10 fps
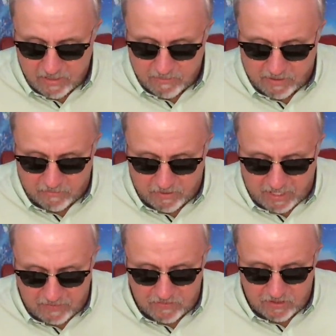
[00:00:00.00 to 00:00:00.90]
But we
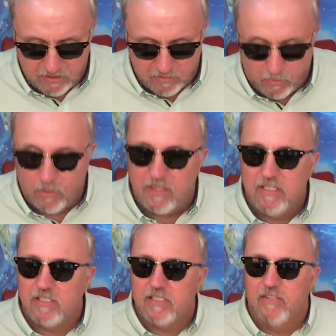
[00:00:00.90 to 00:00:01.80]
have to do more than
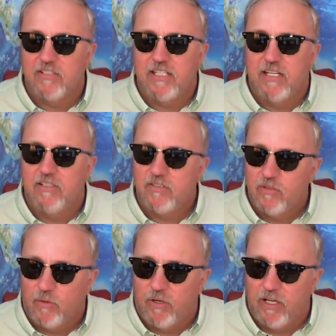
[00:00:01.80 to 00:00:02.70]
just understand the
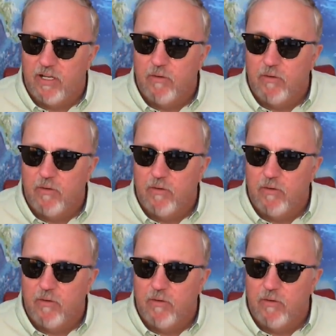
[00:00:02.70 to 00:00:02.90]
story.